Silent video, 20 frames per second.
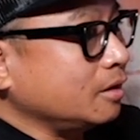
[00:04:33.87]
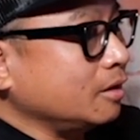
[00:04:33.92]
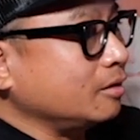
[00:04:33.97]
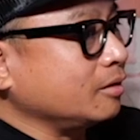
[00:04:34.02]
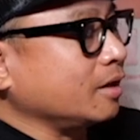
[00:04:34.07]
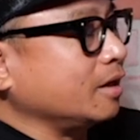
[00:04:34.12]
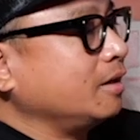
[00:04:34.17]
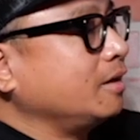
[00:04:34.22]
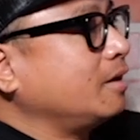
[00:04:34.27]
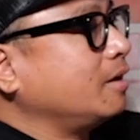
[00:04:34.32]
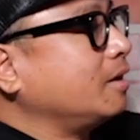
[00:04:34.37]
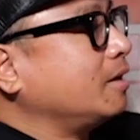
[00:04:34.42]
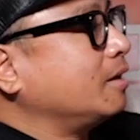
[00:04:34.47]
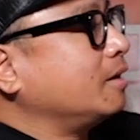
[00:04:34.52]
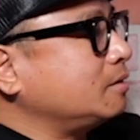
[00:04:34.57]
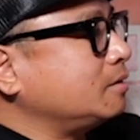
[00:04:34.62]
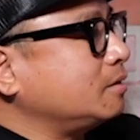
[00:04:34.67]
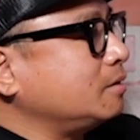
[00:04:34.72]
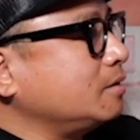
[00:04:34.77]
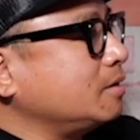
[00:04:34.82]
Okay.
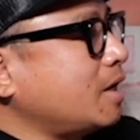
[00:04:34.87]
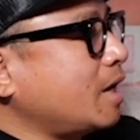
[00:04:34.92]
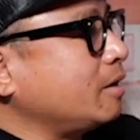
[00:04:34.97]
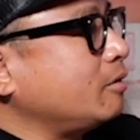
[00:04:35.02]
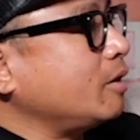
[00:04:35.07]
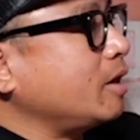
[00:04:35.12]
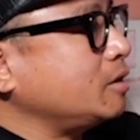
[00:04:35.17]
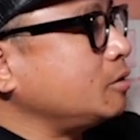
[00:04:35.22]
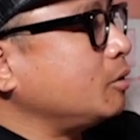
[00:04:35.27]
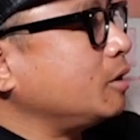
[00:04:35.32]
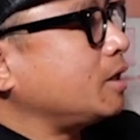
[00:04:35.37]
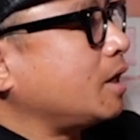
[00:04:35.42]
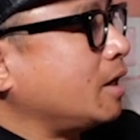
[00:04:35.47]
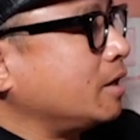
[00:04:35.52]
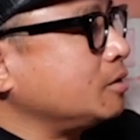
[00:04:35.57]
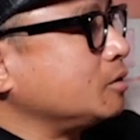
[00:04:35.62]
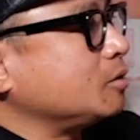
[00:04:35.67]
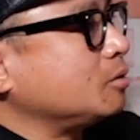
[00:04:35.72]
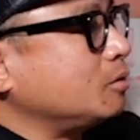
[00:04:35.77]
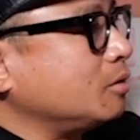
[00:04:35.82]
I graduated high
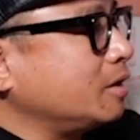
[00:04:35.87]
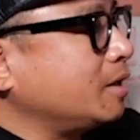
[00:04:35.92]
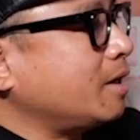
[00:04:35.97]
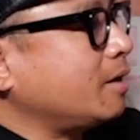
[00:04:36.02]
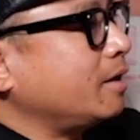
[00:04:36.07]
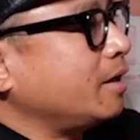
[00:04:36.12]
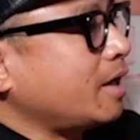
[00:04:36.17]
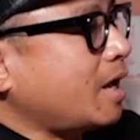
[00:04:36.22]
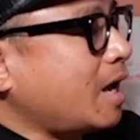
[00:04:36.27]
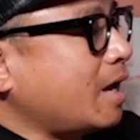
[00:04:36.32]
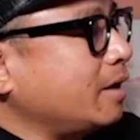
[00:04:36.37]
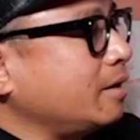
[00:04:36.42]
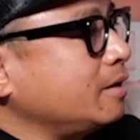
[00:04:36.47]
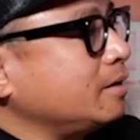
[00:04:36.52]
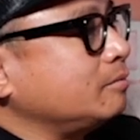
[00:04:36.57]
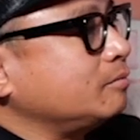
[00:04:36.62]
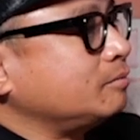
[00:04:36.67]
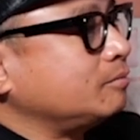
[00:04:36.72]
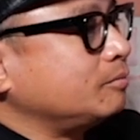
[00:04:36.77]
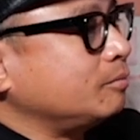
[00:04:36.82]
school and I
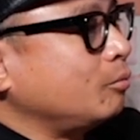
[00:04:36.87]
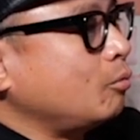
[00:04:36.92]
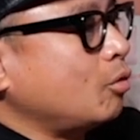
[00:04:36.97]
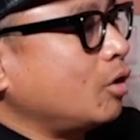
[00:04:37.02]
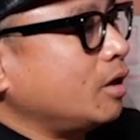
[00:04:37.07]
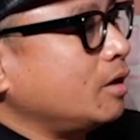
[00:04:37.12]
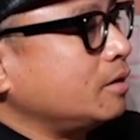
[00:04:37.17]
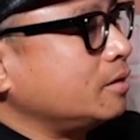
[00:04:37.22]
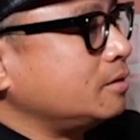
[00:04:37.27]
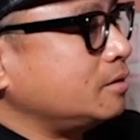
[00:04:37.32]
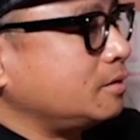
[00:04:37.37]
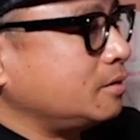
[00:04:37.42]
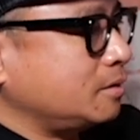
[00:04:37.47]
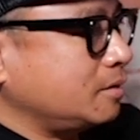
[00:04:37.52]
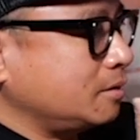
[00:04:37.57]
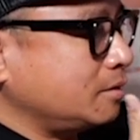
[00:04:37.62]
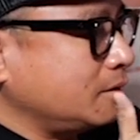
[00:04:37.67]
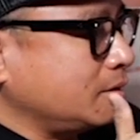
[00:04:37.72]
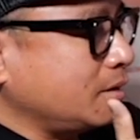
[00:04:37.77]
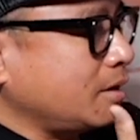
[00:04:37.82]
was
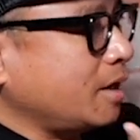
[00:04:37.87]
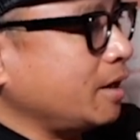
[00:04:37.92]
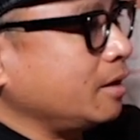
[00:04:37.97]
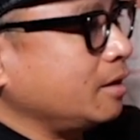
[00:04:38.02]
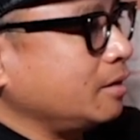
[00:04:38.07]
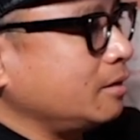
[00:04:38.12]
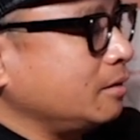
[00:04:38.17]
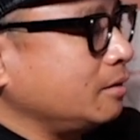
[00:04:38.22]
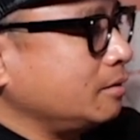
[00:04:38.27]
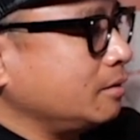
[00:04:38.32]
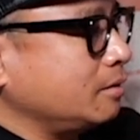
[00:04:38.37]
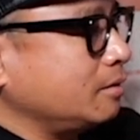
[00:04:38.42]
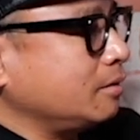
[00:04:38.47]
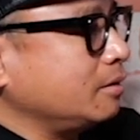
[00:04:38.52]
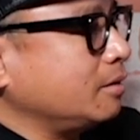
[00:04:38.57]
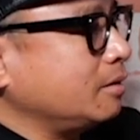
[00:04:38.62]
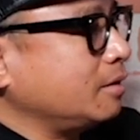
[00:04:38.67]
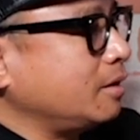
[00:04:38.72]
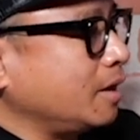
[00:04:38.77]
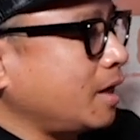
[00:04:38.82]
like
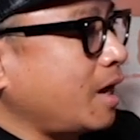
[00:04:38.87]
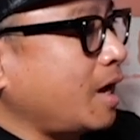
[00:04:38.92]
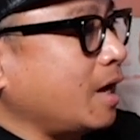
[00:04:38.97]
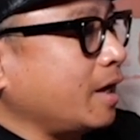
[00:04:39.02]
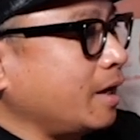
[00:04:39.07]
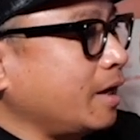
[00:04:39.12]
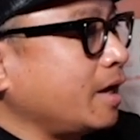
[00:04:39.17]
the guy.